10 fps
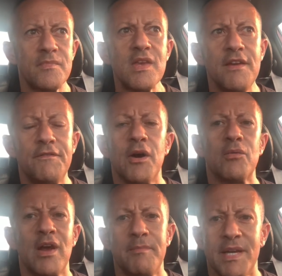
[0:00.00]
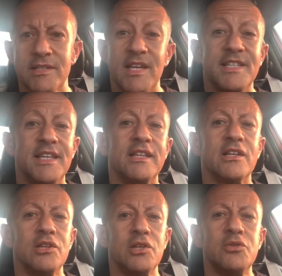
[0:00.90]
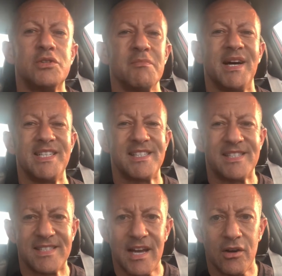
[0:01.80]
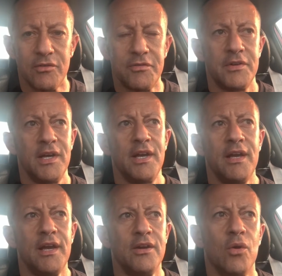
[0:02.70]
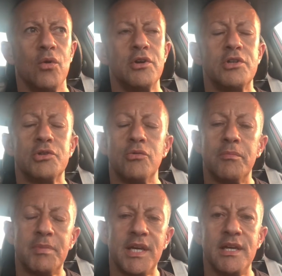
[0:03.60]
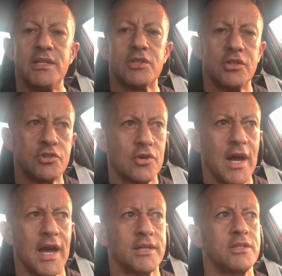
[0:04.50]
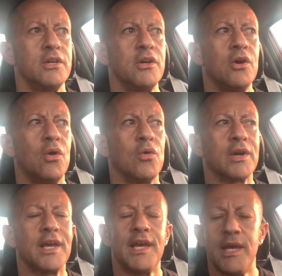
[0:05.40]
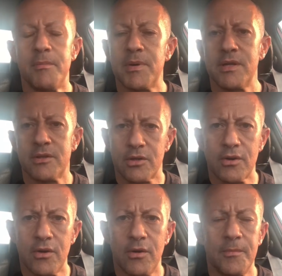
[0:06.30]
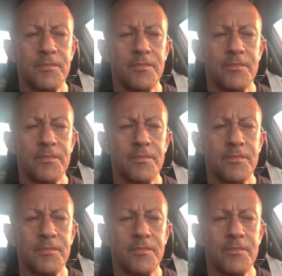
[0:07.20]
It felt right because I didn't lose myself in order to appease, attract, or keep the girl.